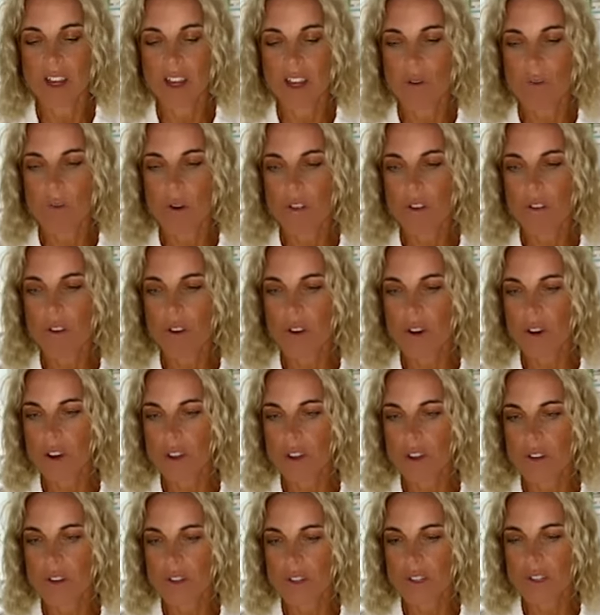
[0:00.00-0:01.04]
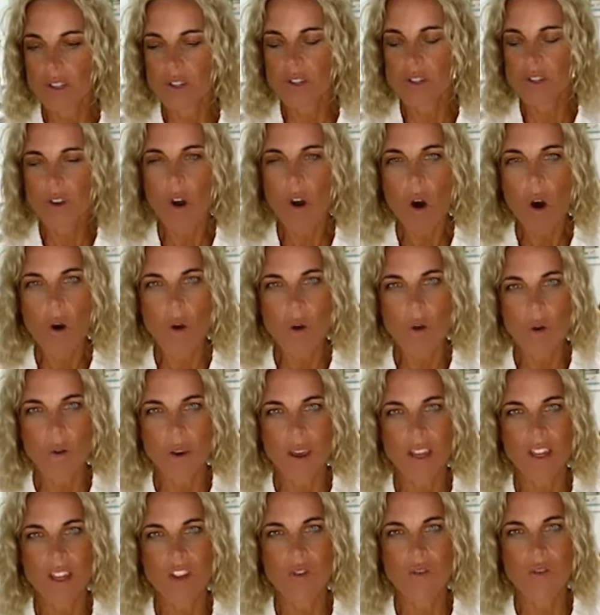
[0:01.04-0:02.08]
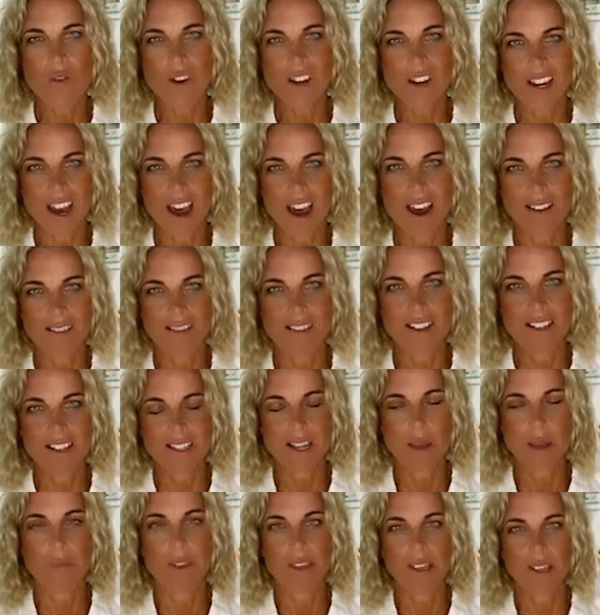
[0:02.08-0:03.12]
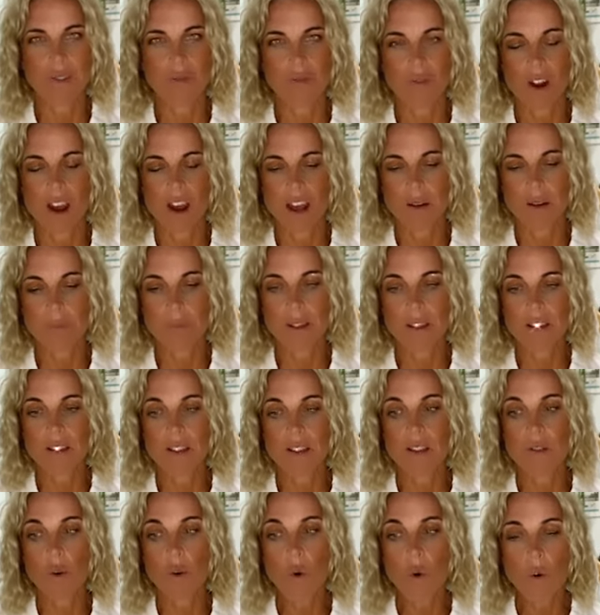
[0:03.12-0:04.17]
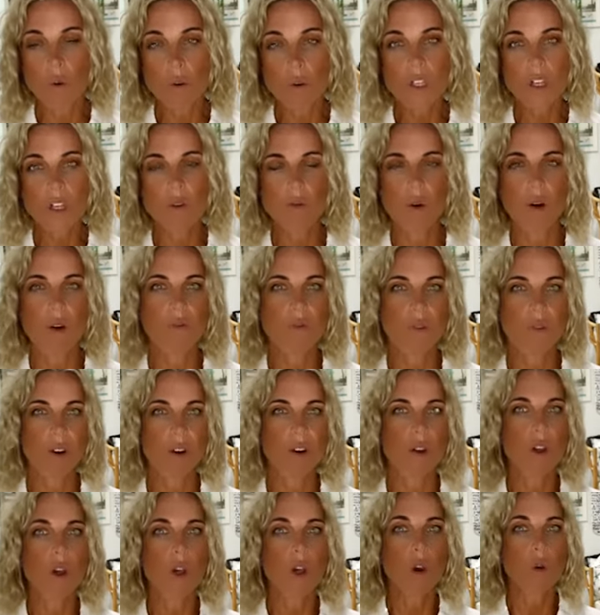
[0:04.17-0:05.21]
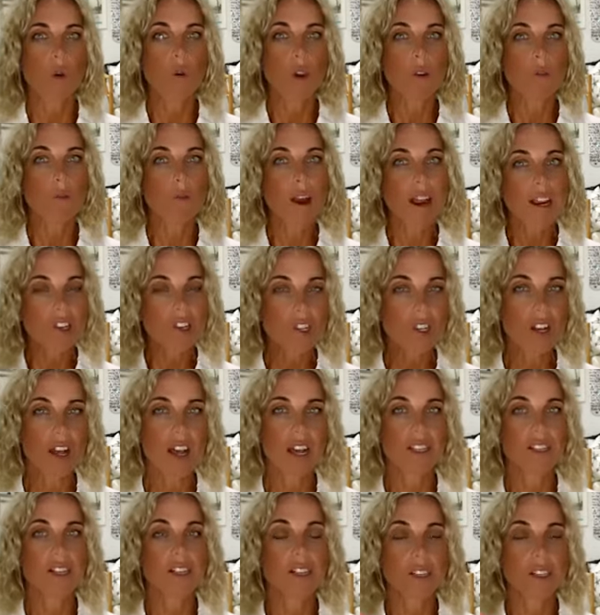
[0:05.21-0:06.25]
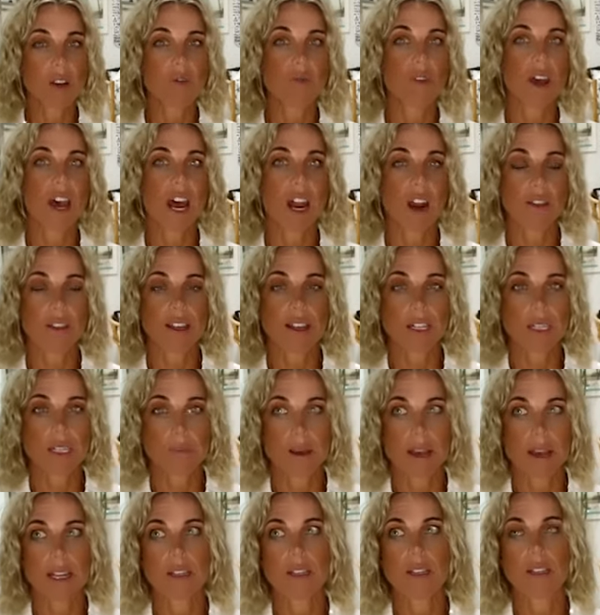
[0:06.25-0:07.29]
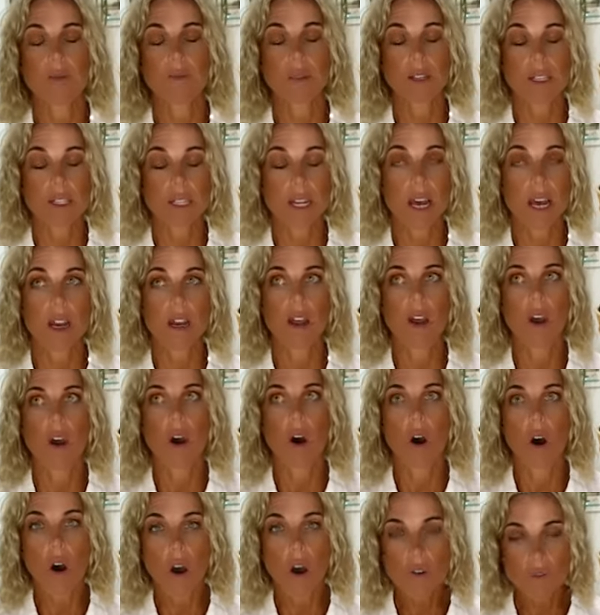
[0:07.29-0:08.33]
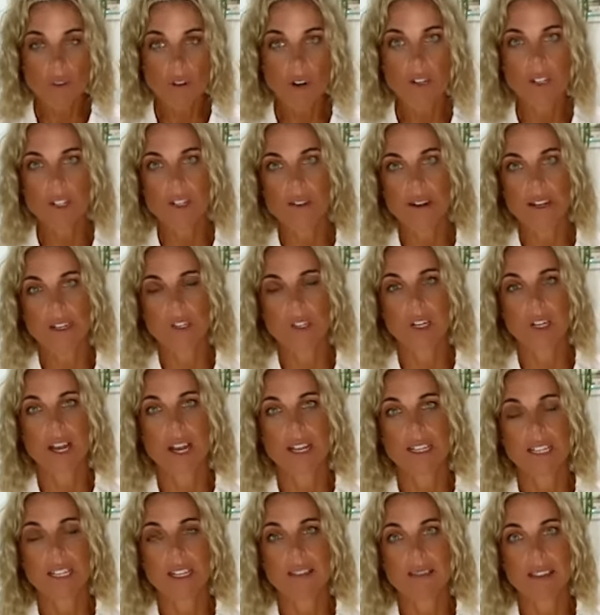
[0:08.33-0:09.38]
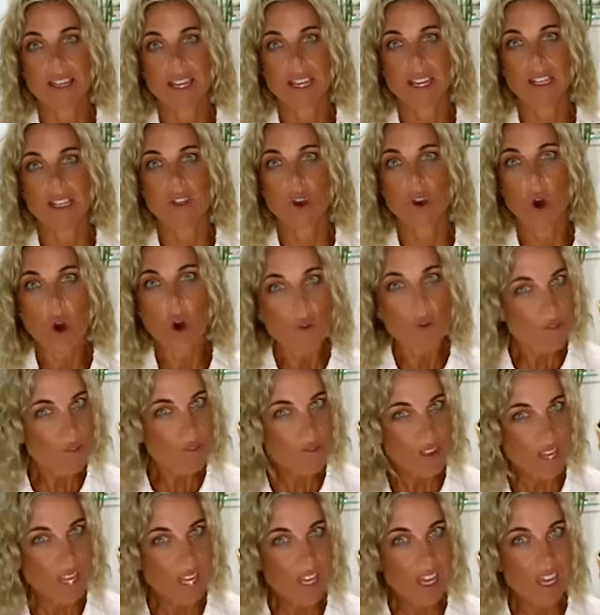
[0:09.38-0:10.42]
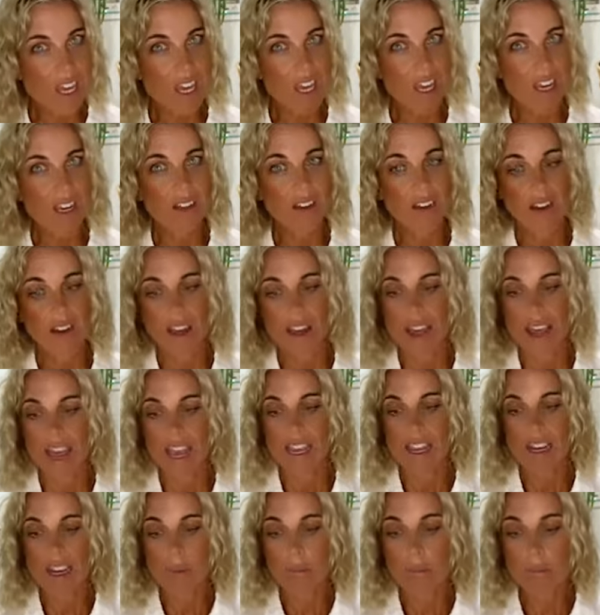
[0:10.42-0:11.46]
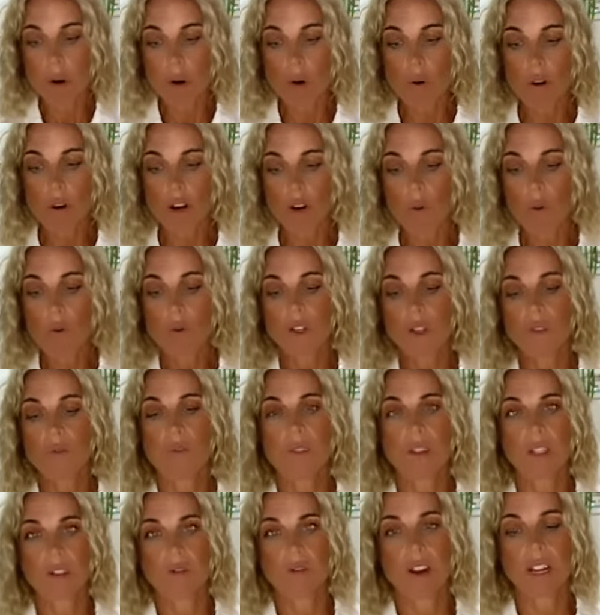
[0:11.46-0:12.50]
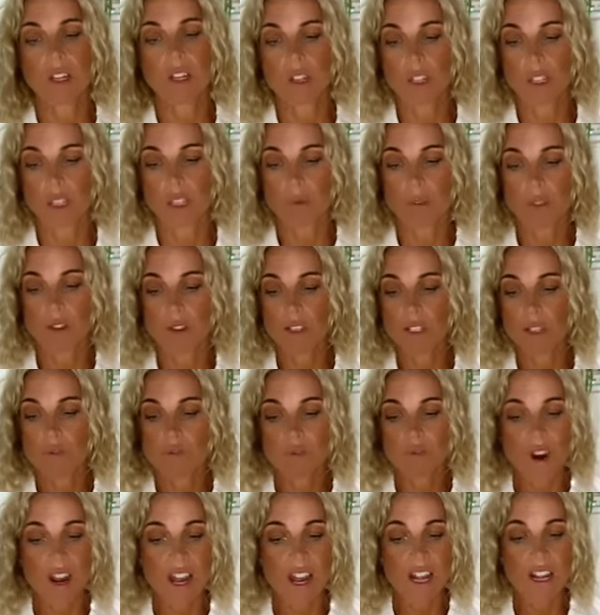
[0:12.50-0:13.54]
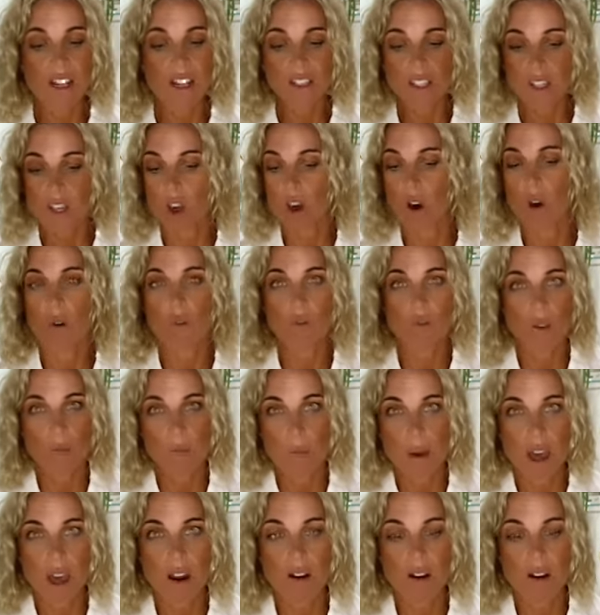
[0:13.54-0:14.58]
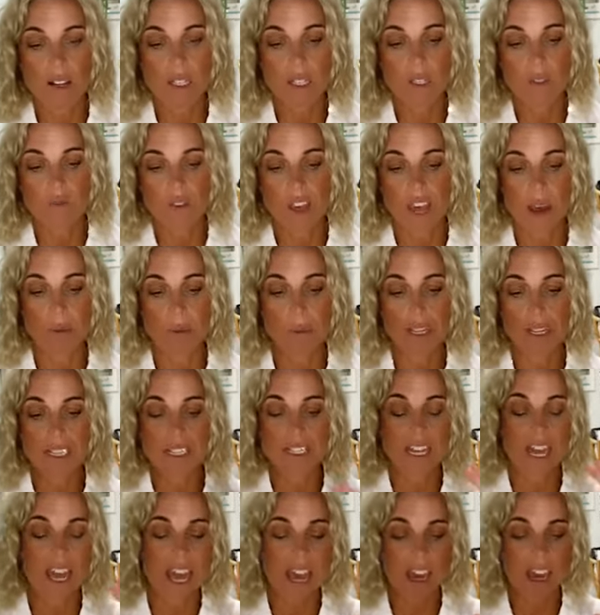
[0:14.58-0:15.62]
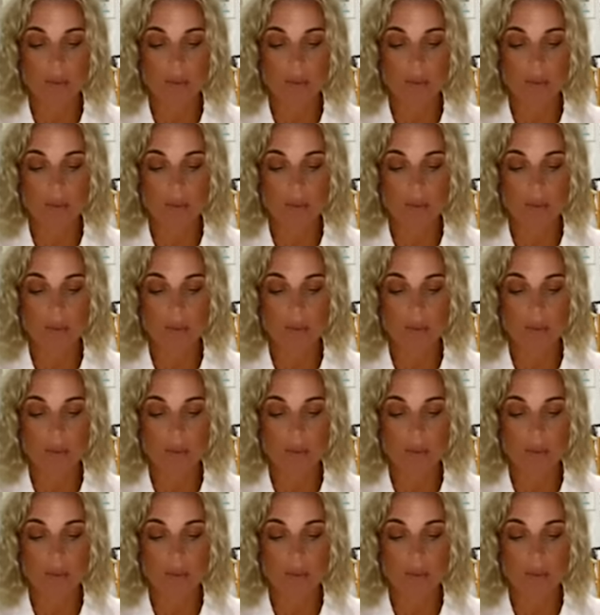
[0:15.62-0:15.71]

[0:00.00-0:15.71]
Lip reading: whether or not you just know in your gut that something is right. But all too often, we rationalize ourselves out of that space, and then we start over intellectualizing things, overthinking, and getting pulled in all different directions, whether it's friends, health, parents, family, tech,